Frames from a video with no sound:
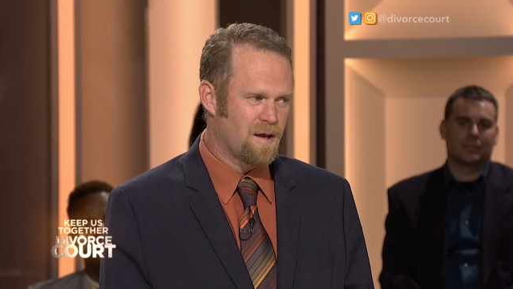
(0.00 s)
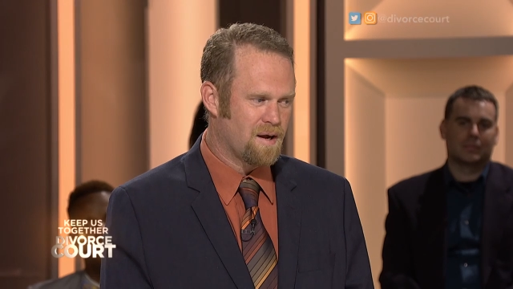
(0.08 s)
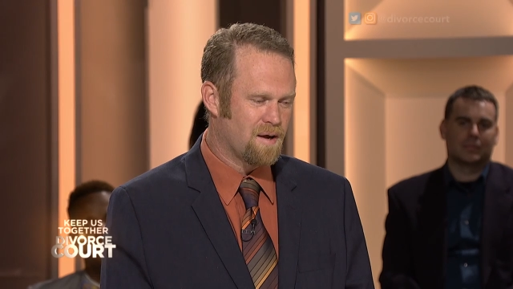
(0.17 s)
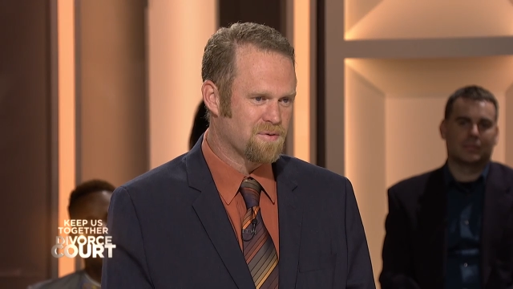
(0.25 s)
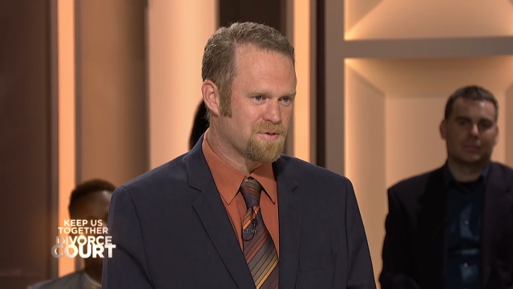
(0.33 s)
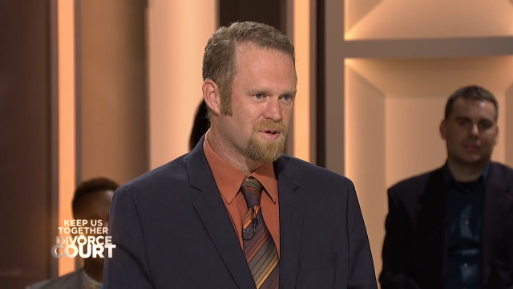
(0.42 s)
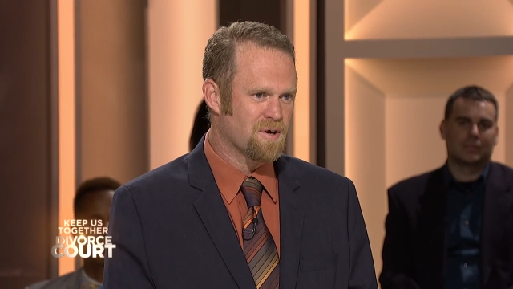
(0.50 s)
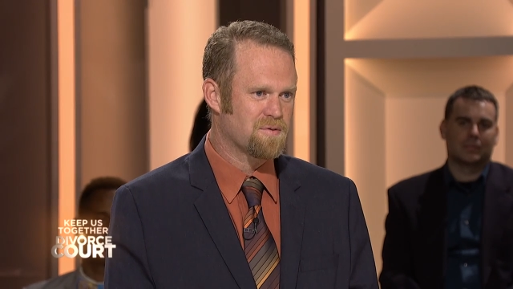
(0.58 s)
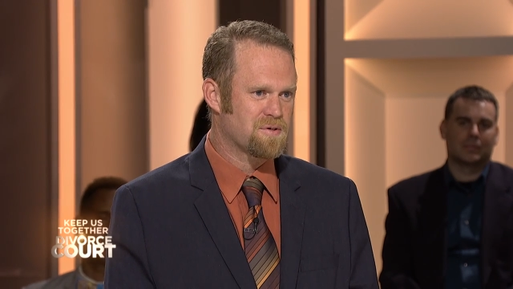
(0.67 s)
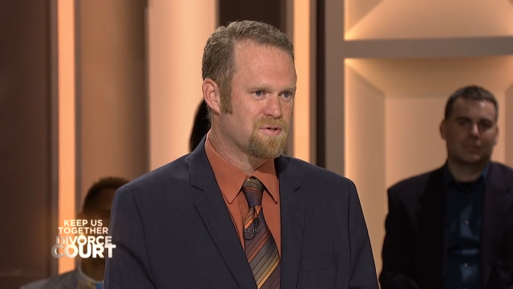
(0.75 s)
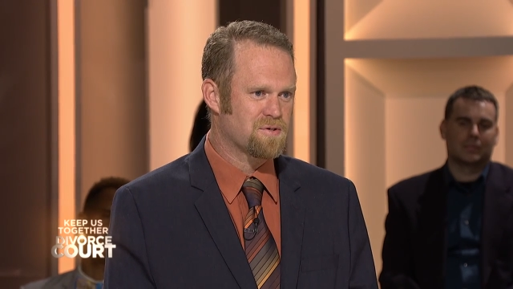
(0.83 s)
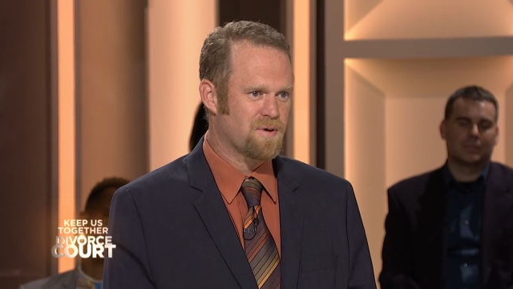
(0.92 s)
Speaker 1: and I was
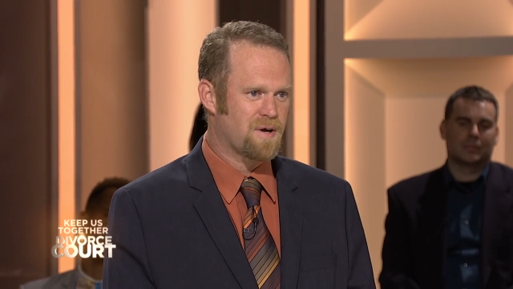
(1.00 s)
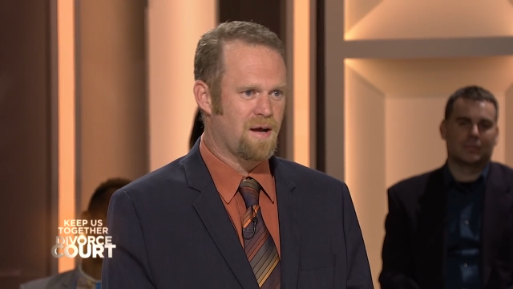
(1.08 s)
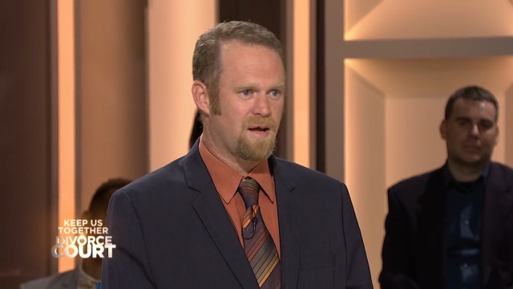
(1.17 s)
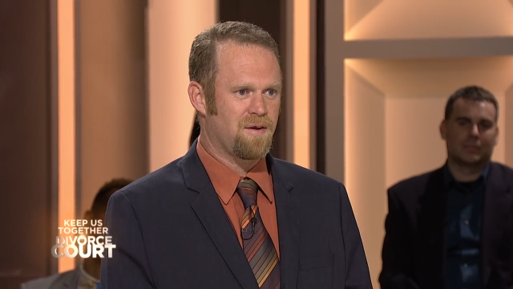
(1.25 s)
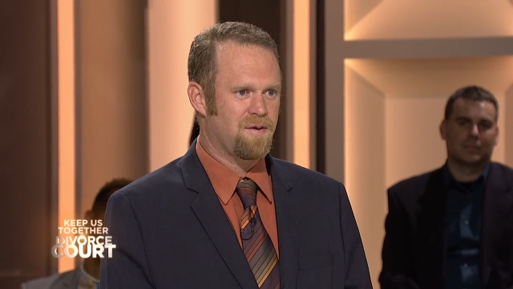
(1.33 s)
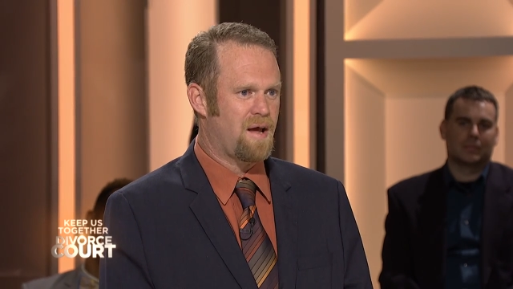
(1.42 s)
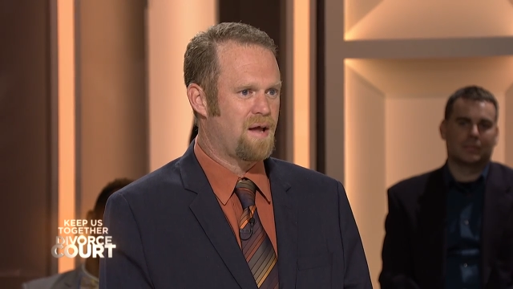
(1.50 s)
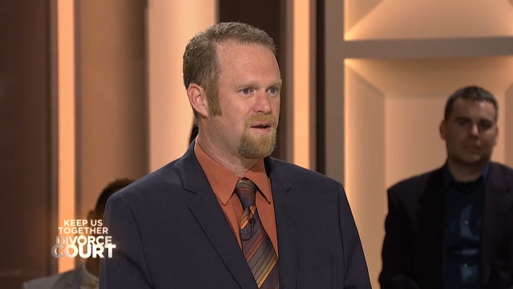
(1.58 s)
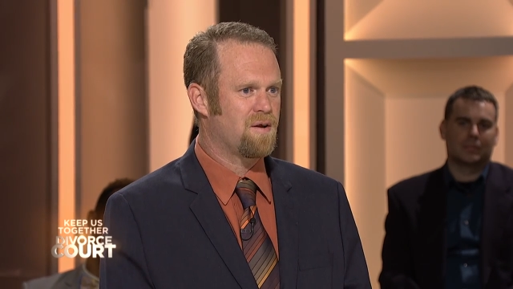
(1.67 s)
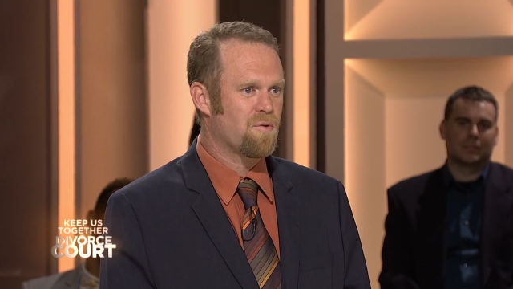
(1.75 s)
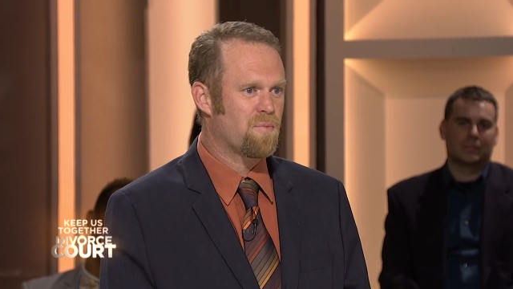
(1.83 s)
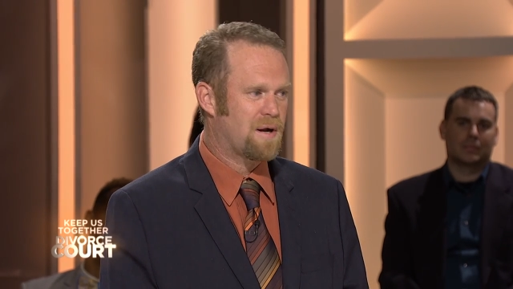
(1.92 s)
nervous as a wreck. I hadn't dated
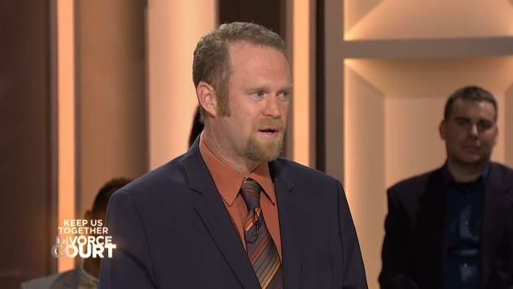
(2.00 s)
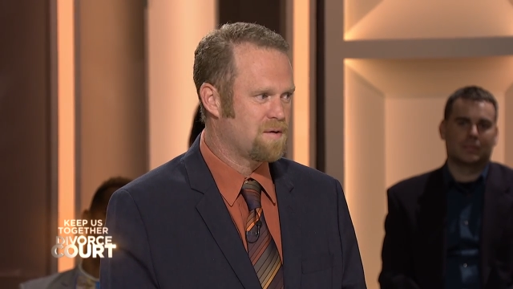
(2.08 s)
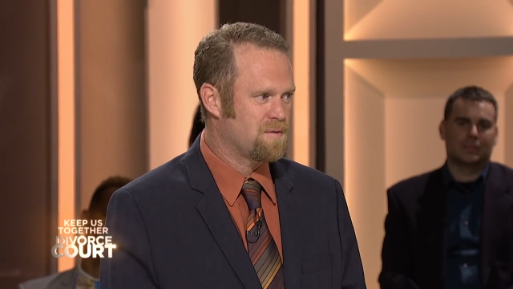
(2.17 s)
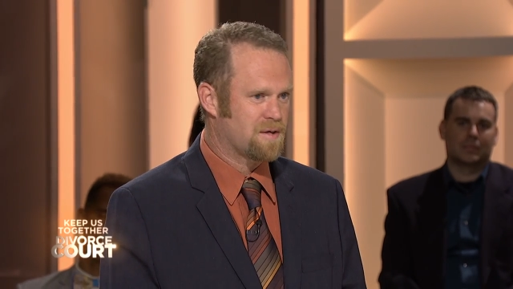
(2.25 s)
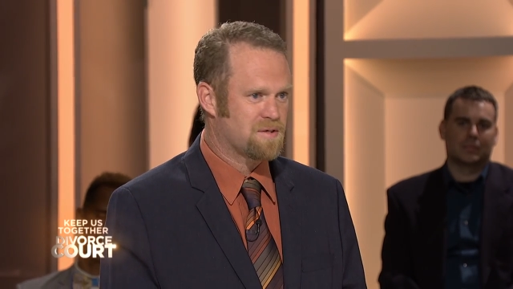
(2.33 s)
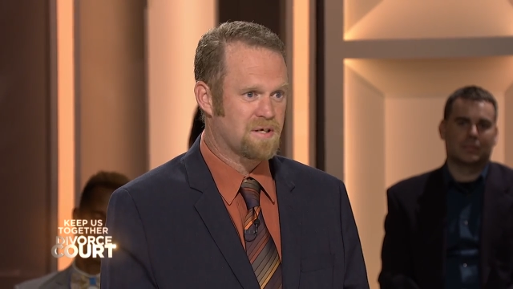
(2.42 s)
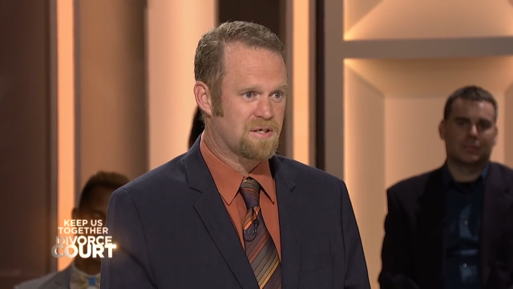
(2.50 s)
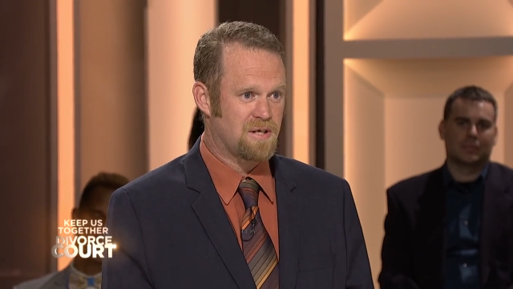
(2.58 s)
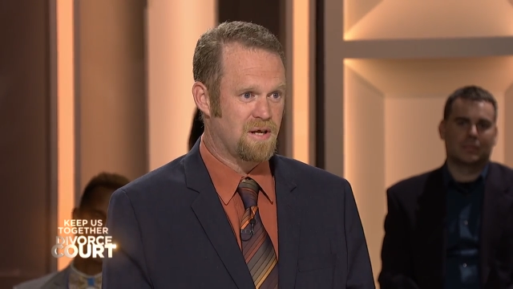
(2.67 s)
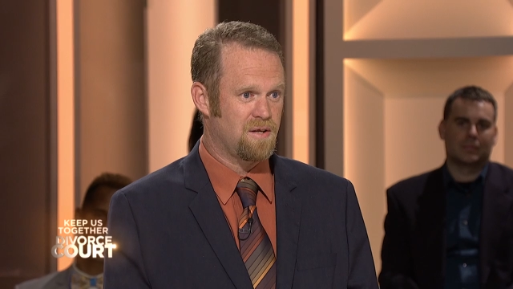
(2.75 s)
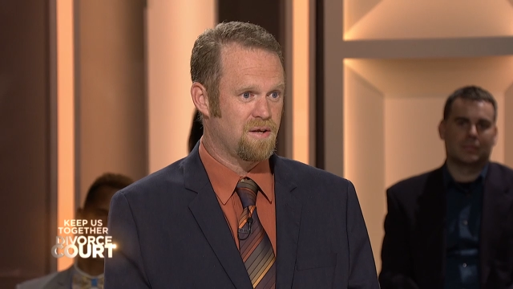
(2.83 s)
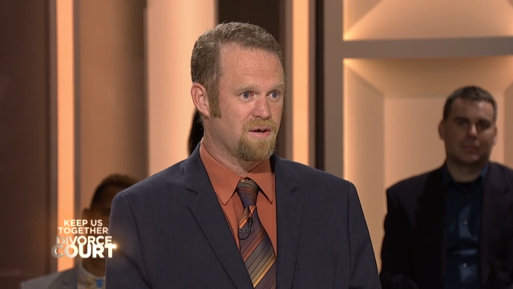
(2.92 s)
nobody in like
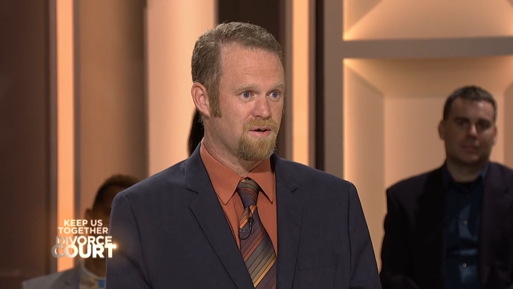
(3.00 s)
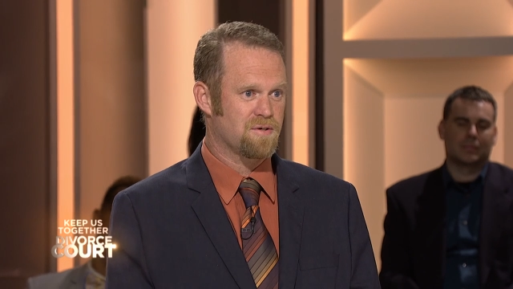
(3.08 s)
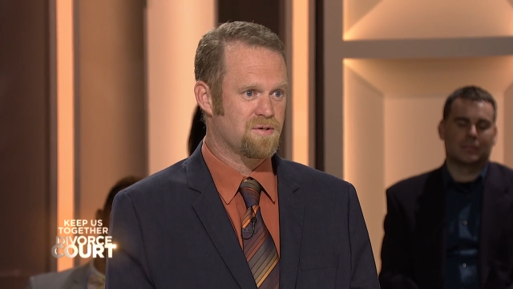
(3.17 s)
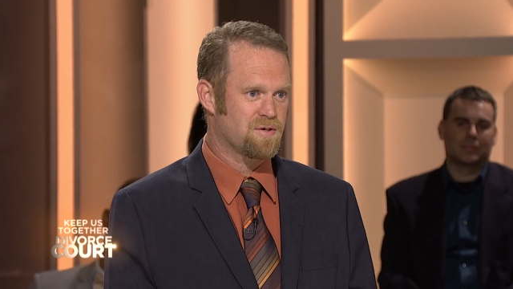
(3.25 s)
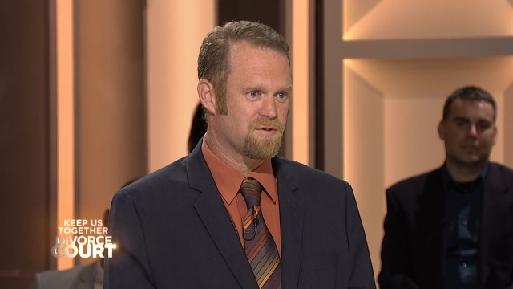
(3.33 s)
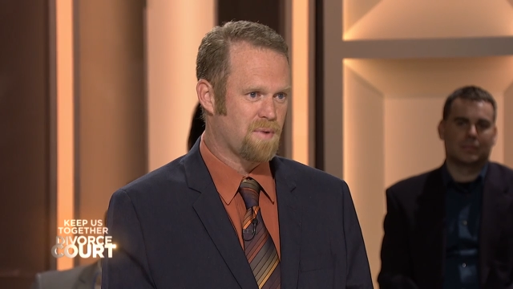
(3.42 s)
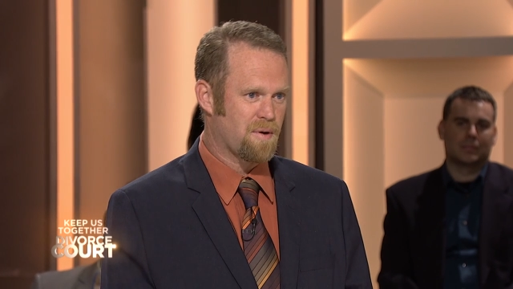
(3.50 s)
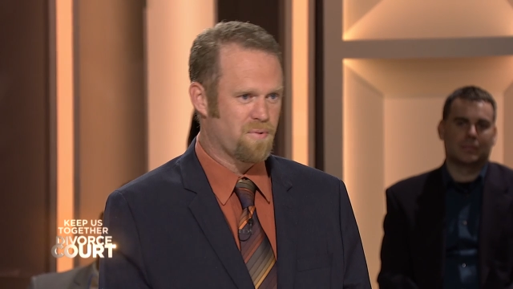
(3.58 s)
16 years because my